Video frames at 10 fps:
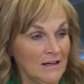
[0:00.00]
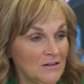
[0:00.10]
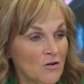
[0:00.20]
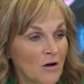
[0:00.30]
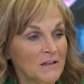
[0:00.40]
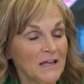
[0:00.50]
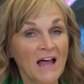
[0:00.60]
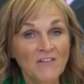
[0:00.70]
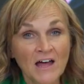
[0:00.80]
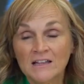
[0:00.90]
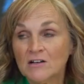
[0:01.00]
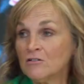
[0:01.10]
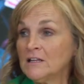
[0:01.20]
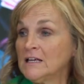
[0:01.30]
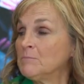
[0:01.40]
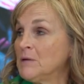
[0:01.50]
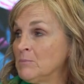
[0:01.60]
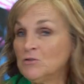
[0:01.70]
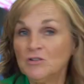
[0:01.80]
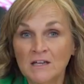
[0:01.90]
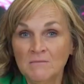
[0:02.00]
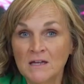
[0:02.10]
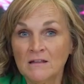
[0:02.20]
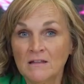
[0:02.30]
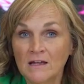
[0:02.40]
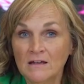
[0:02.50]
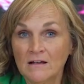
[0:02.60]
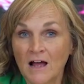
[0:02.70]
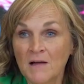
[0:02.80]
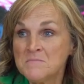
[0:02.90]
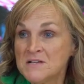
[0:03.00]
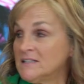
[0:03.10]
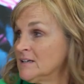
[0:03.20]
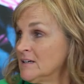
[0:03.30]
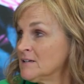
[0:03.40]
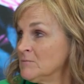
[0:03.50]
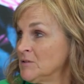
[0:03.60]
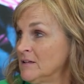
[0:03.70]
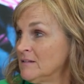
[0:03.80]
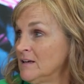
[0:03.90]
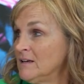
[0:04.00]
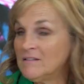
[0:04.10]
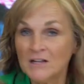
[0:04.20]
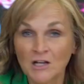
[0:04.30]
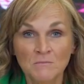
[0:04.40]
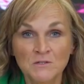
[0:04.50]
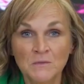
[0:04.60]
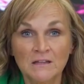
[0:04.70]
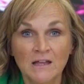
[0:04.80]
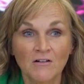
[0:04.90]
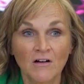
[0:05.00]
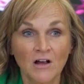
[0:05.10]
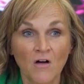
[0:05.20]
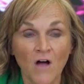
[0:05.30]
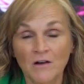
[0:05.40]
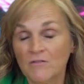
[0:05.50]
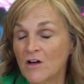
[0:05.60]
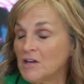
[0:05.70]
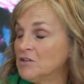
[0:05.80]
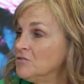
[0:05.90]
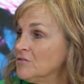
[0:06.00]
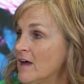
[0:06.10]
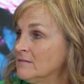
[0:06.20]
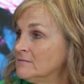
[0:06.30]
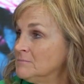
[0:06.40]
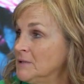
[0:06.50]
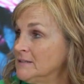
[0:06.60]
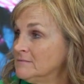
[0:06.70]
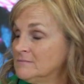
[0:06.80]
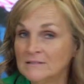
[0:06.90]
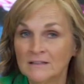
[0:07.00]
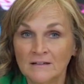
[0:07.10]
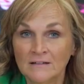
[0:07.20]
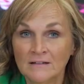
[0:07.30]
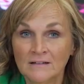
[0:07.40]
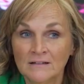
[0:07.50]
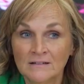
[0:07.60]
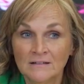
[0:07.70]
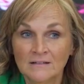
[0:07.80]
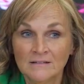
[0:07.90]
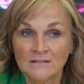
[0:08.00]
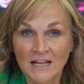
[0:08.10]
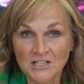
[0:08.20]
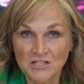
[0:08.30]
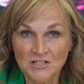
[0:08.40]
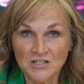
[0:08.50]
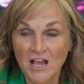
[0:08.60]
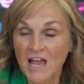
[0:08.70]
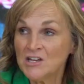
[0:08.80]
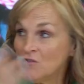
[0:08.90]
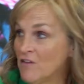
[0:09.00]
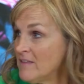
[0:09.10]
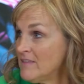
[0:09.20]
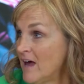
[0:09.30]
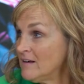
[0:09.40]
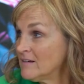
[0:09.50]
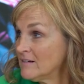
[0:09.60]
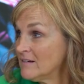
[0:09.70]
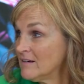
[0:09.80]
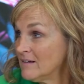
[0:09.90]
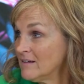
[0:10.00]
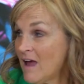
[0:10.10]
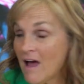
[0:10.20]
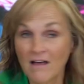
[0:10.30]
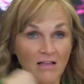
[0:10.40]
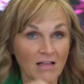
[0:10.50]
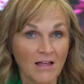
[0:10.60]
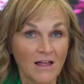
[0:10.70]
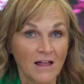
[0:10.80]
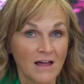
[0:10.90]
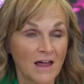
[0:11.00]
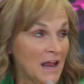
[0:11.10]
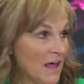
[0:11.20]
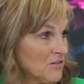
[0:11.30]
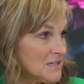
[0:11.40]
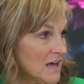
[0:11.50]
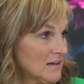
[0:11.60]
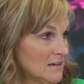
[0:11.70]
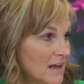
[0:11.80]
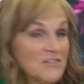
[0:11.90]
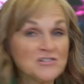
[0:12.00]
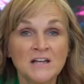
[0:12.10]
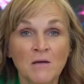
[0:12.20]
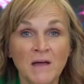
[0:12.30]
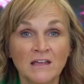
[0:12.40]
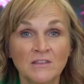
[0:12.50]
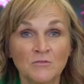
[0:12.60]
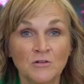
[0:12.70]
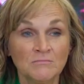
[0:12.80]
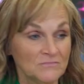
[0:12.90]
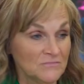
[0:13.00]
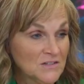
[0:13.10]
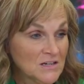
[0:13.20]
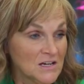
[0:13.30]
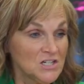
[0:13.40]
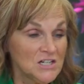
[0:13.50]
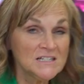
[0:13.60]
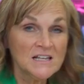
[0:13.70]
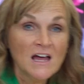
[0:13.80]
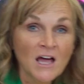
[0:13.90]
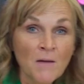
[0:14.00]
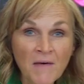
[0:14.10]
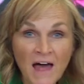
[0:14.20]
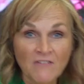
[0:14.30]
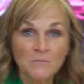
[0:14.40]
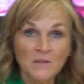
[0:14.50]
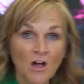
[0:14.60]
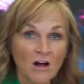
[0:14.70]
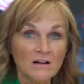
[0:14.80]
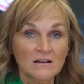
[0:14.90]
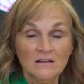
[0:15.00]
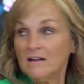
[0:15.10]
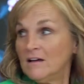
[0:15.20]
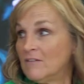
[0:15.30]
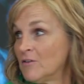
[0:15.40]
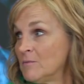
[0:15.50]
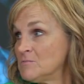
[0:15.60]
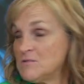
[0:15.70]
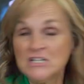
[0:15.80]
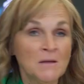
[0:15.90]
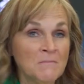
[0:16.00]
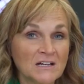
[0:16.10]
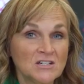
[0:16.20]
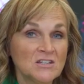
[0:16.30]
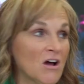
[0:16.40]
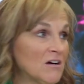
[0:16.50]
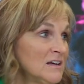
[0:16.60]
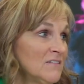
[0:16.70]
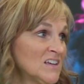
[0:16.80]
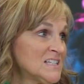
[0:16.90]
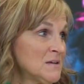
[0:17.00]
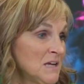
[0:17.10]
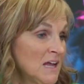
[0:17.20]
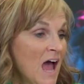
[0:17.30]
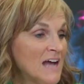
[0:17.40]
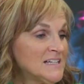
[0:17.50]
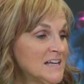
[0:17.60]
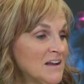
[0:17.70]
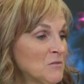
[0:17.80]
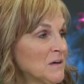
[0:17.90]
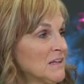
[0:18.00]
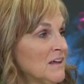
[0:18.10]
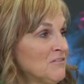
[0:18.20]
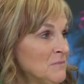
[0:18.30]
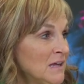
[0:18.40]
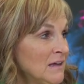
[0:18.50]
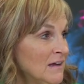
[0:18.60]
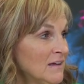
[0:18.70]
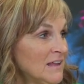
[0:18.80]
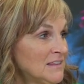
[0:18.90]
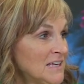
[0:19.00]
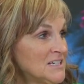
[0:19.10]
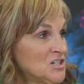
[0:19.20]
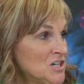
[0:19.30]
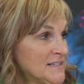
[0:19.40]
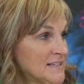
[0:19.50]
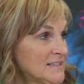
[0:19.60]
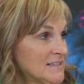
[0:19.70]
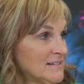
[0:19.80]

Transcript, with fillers: Normally, I've had literally people look at me like I'm missing it completely and then come to me later and go, I don't know how you knew that, but that, and you've had that. Yeah. Yeah. And Heather's had it. Heather's now back in the room. She's come back from the garden. She's come back to the Garden of Gethsemane. I said everybody left me like they did Jesus